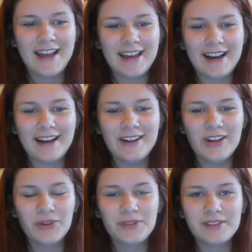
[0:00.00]
I
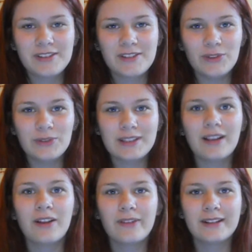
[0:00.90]
love his suits. I
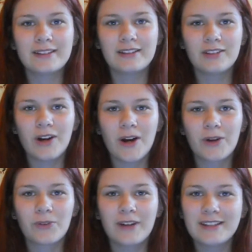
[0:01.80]
love like the
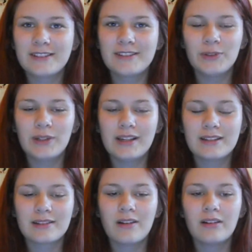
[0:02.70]
dark red suit he
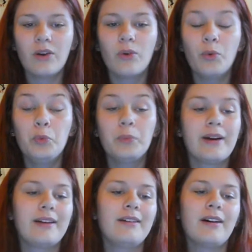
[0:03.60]
is on. Oh
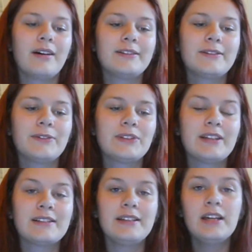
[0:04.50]
my god, so
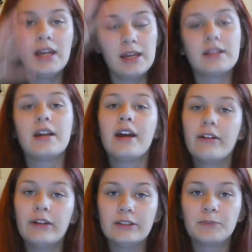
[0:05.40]
sexy. His
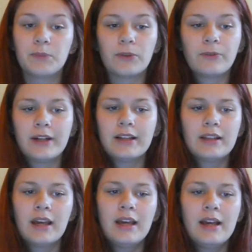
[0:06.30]
hair is perfect.